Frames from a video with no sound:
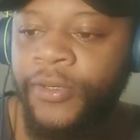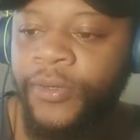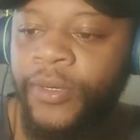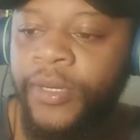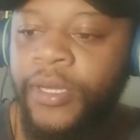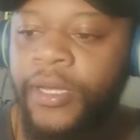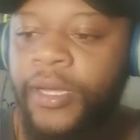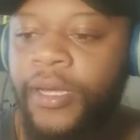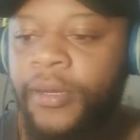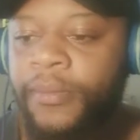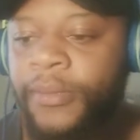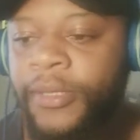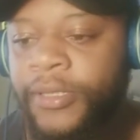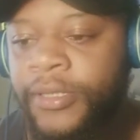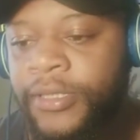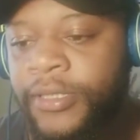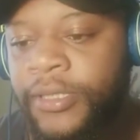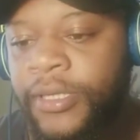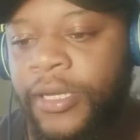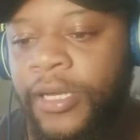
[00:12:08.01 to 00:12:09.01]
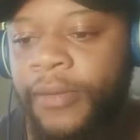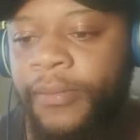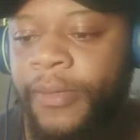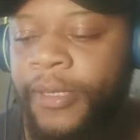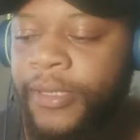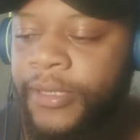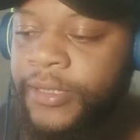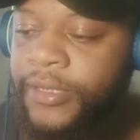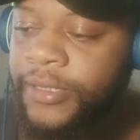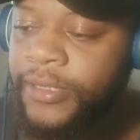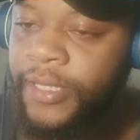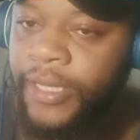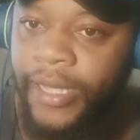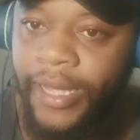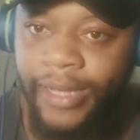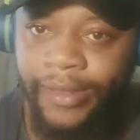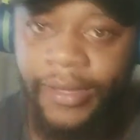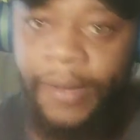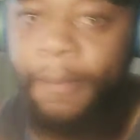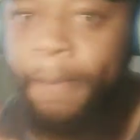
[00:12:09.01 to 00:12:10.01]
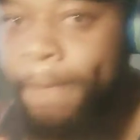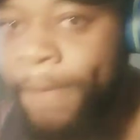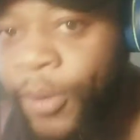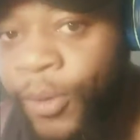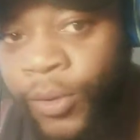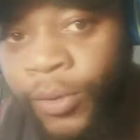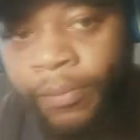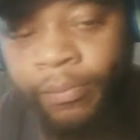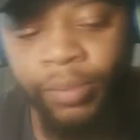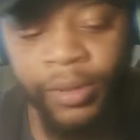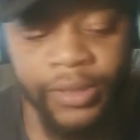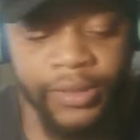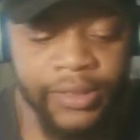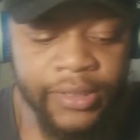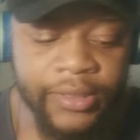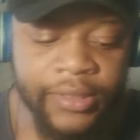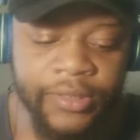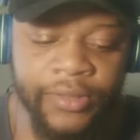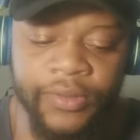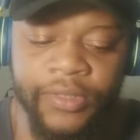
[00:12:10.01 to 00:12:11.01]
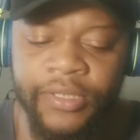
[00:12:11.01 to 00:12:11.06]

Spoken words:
calmness, and then boom, blitzes you.